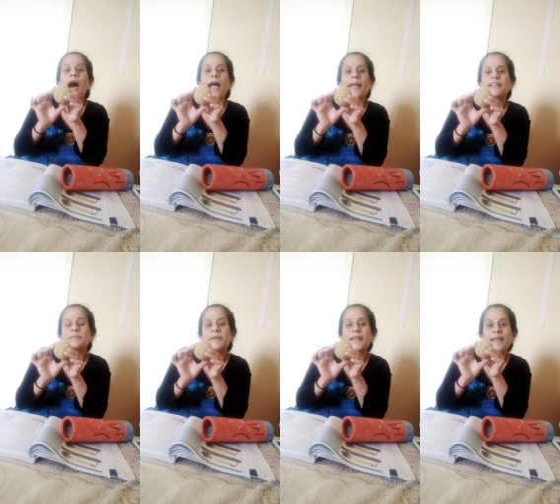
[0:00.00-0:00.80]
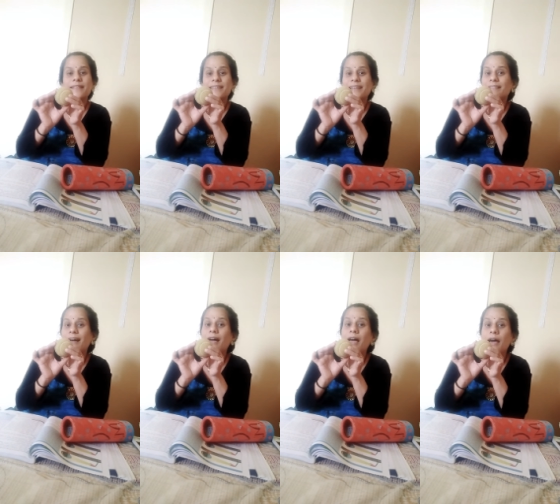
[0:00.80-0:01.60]
are experiencing
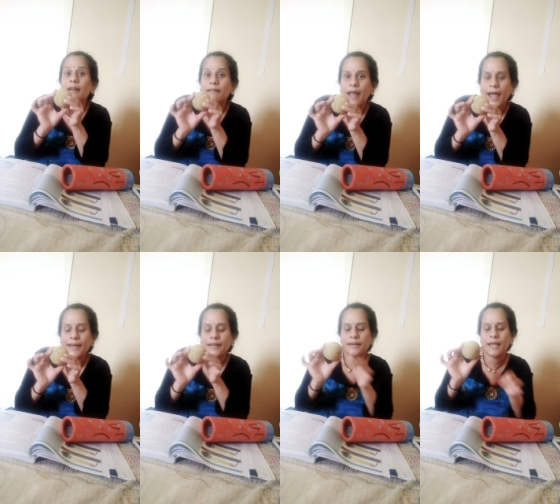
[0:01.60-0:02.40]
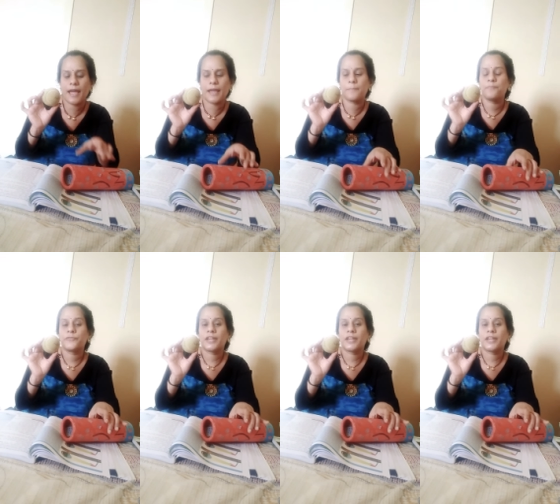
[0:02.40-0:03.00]
the night time.